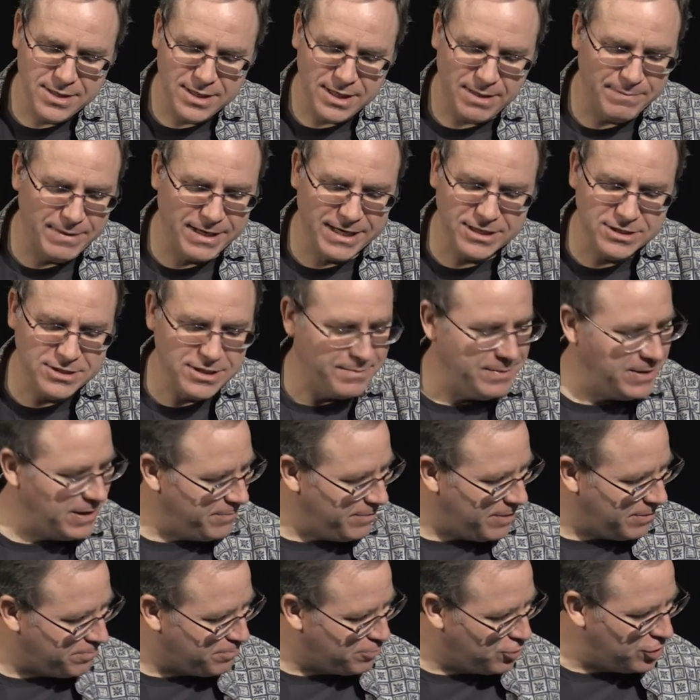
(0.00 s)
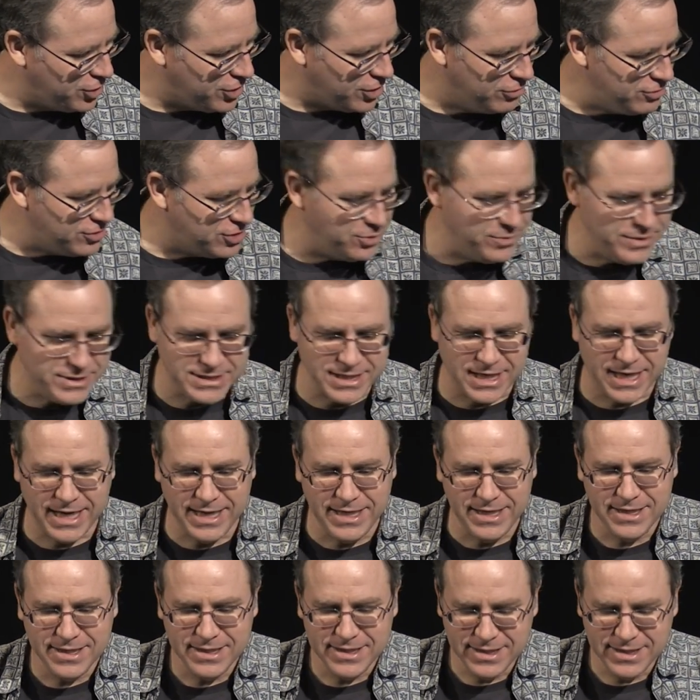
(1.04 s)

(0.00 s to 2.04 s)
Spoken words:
gonna put those two aside.